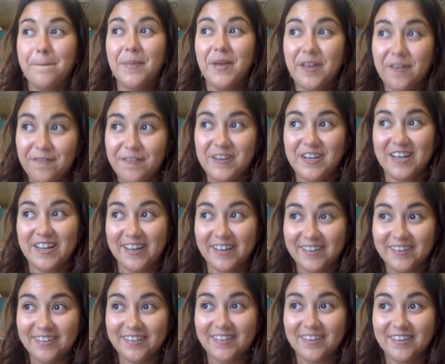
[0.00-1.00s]

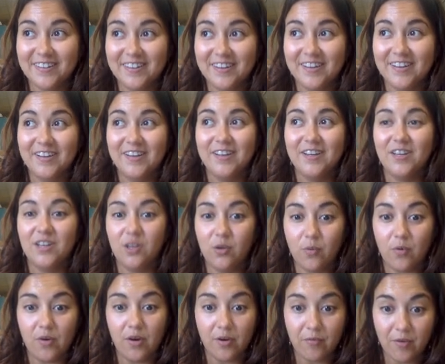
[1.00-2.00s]
pivoting, you
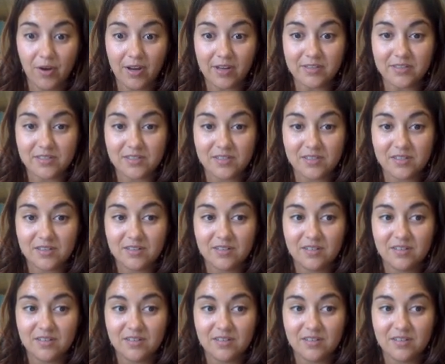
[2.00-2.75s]
are at rest.